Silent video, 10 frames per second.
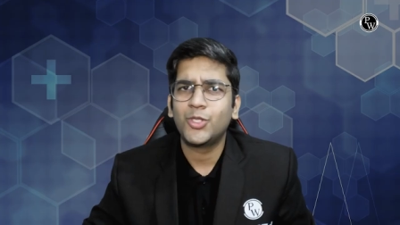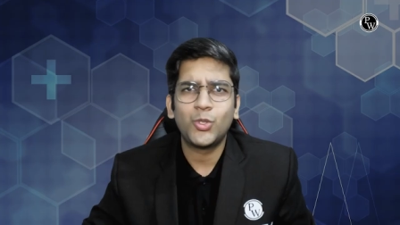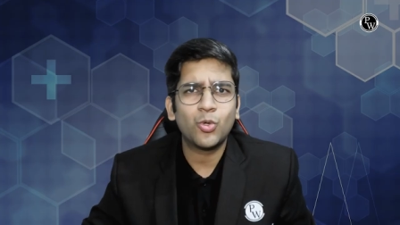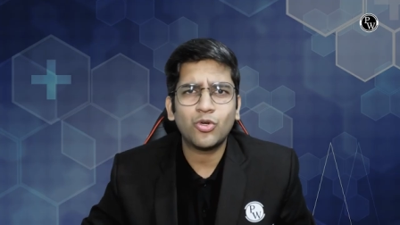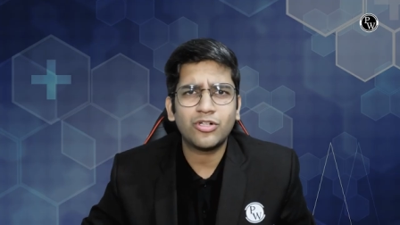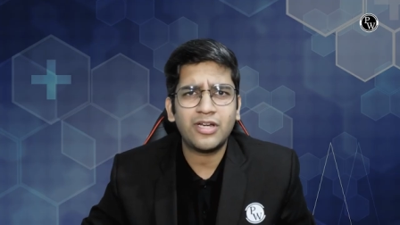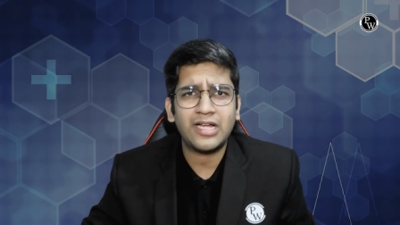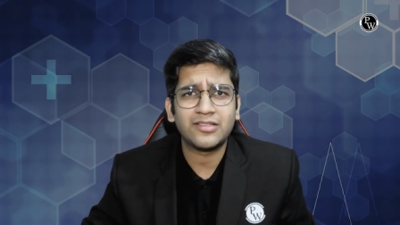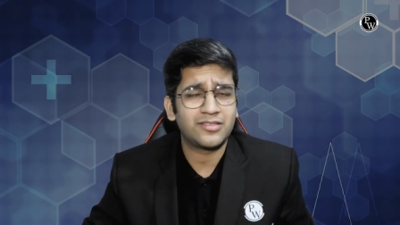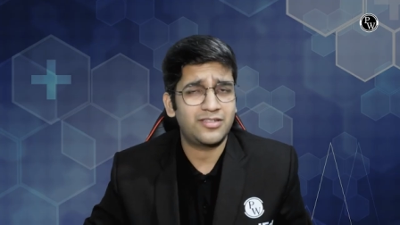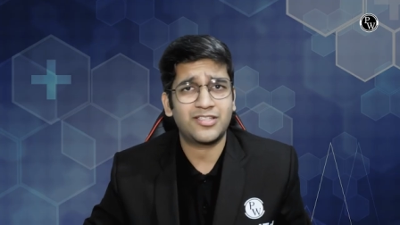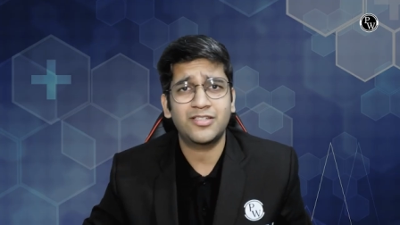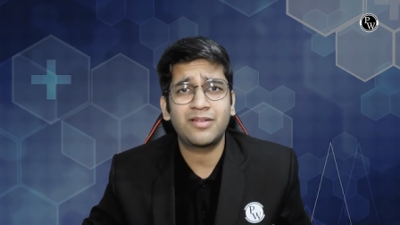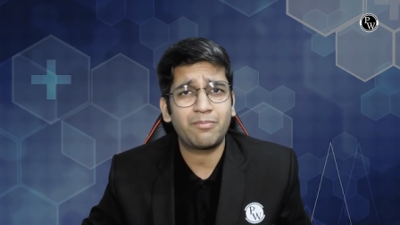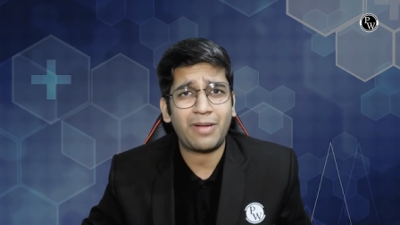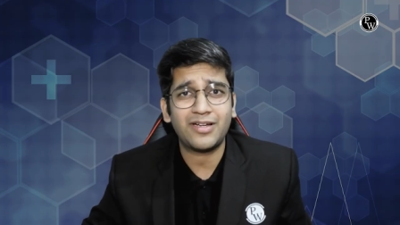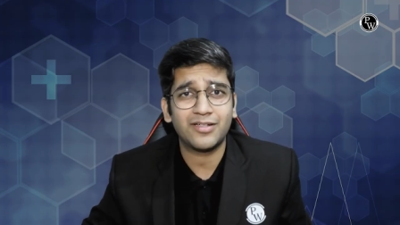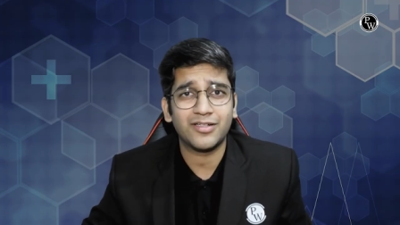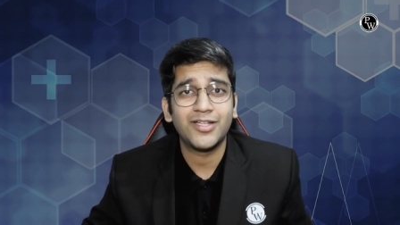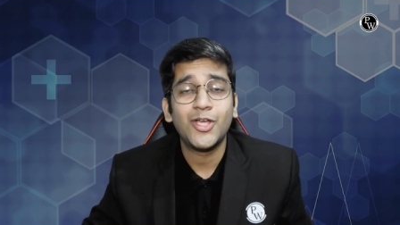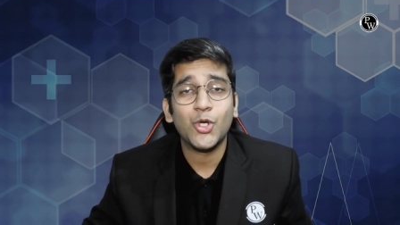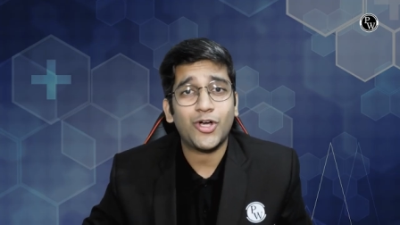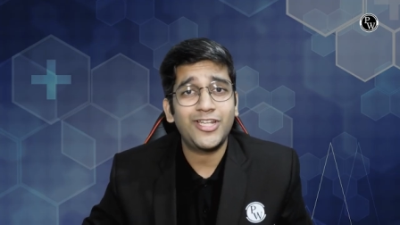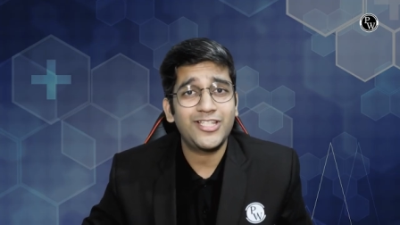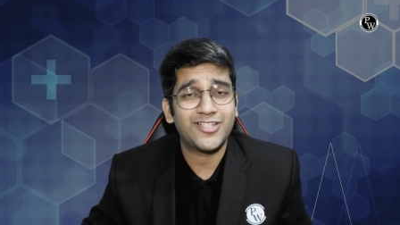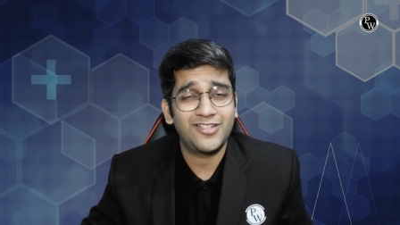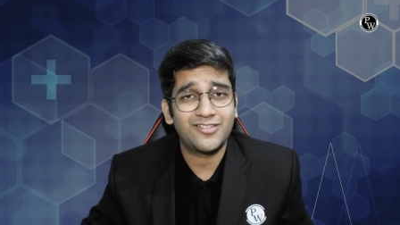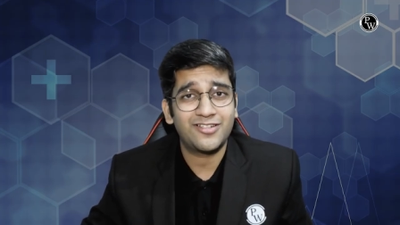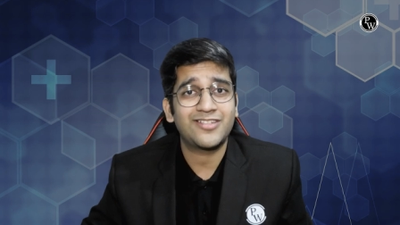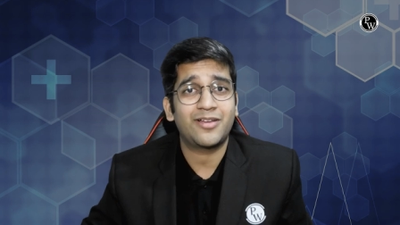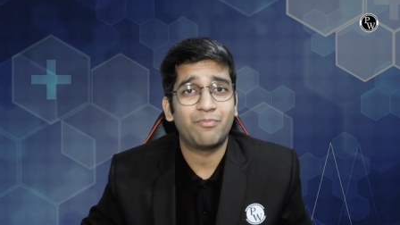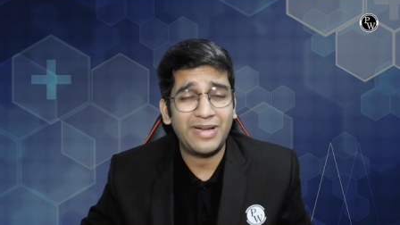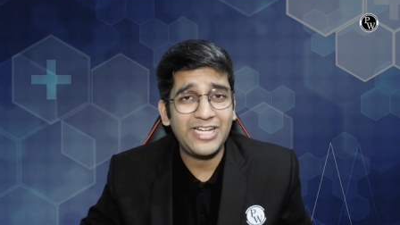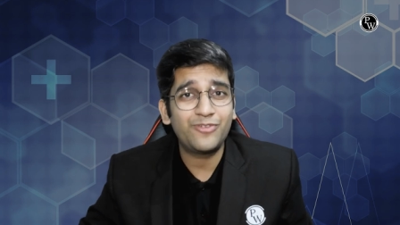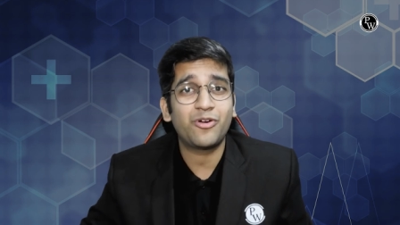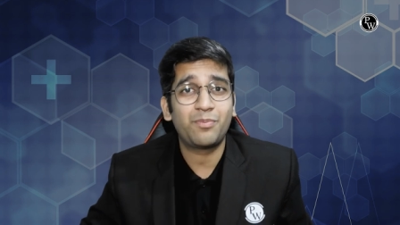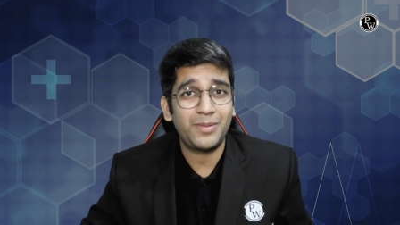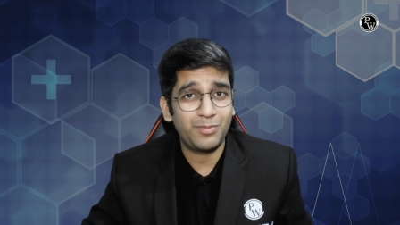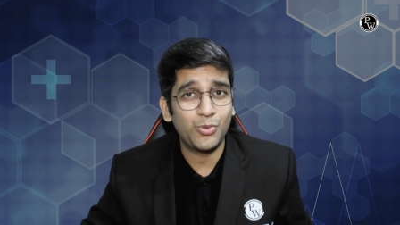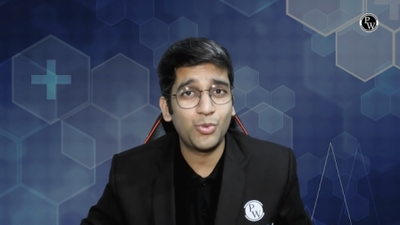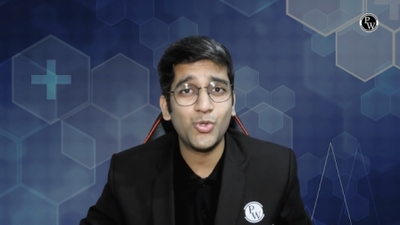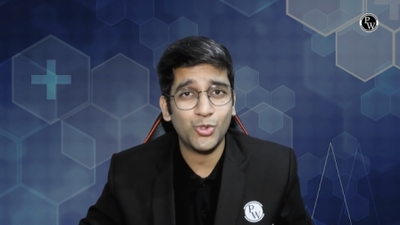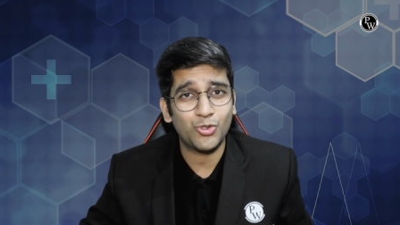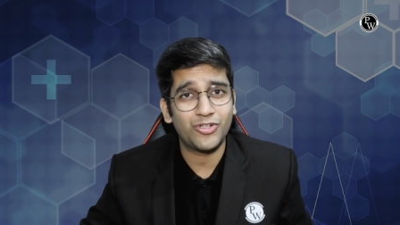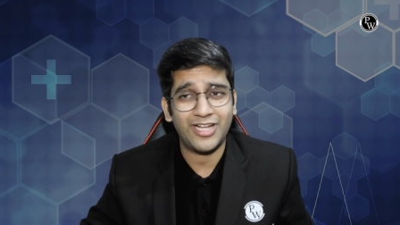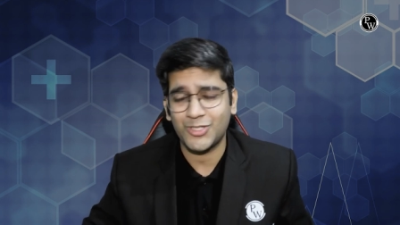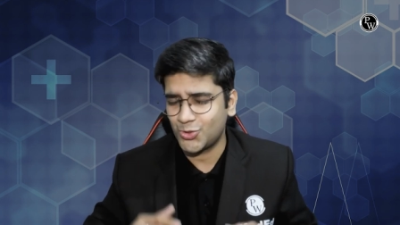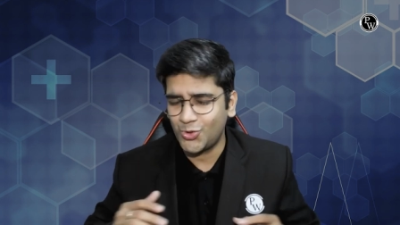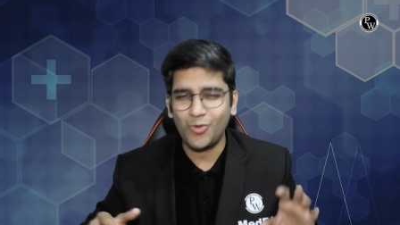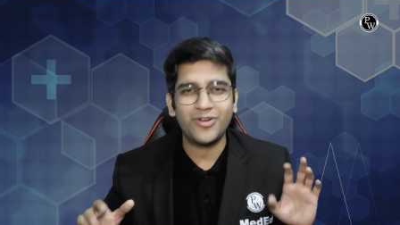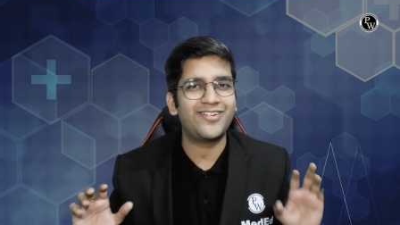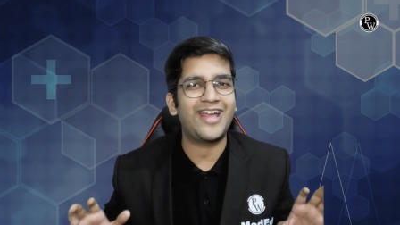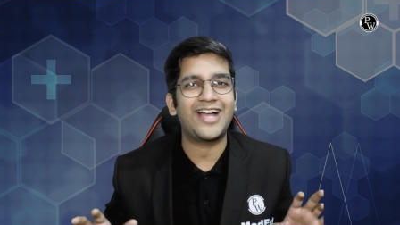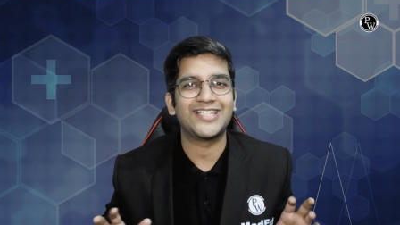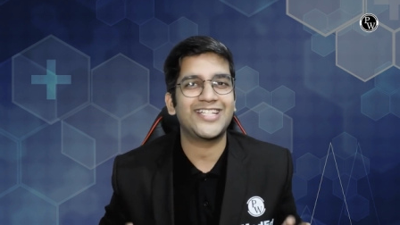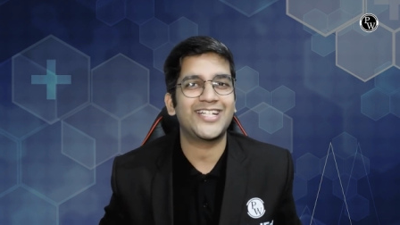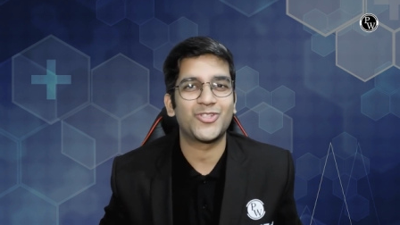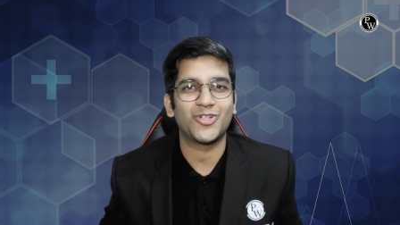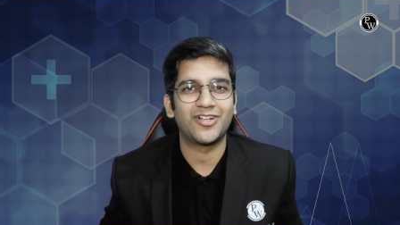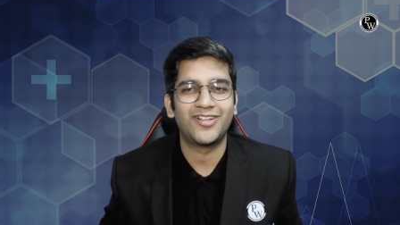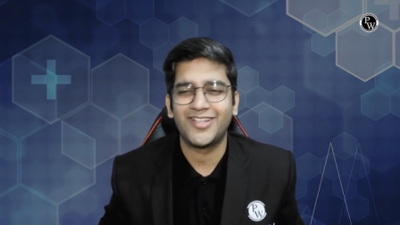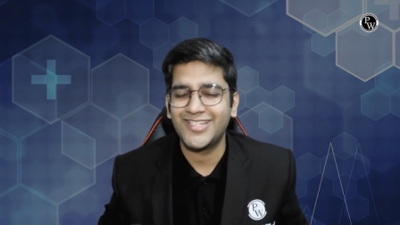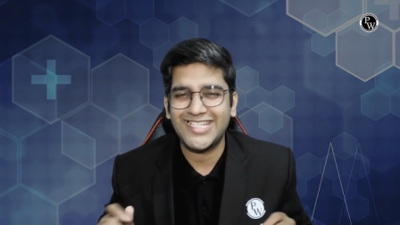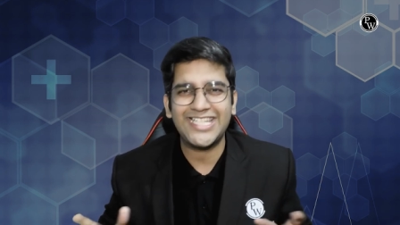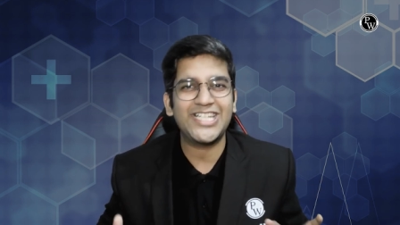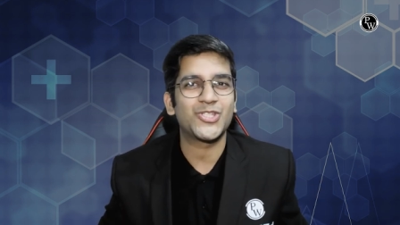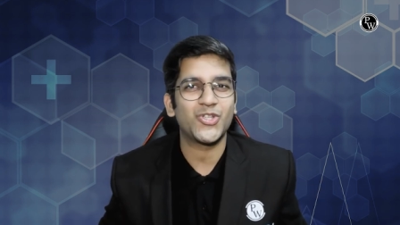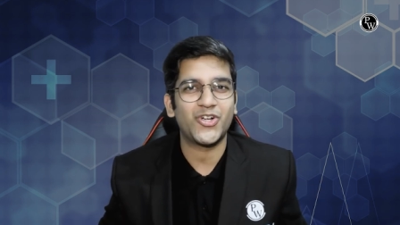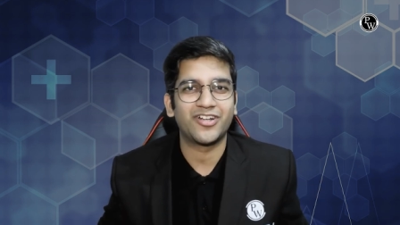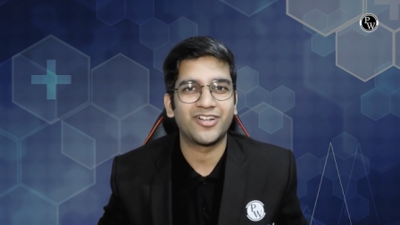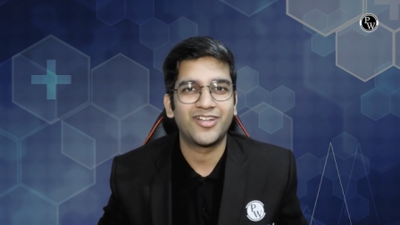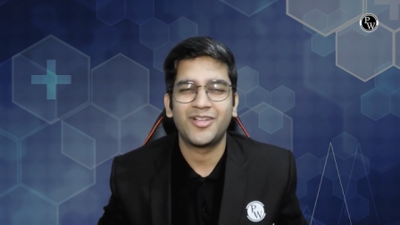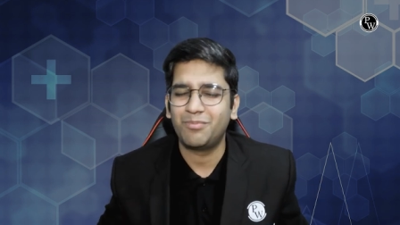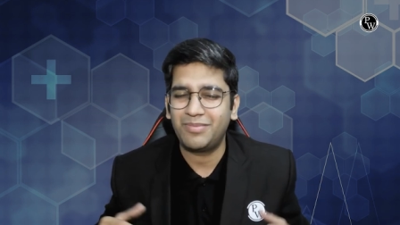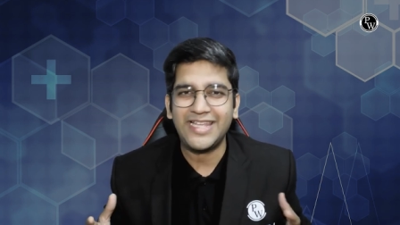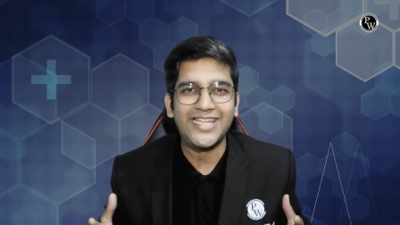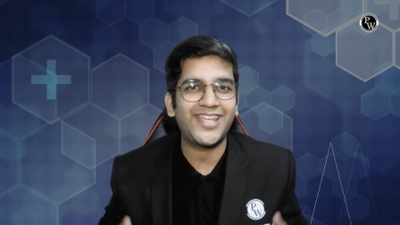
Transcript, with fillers: you don't know to dance doesn't matter College culturals are meant for people who don't know to dance. Go and dance, that's all. Sing a song, play a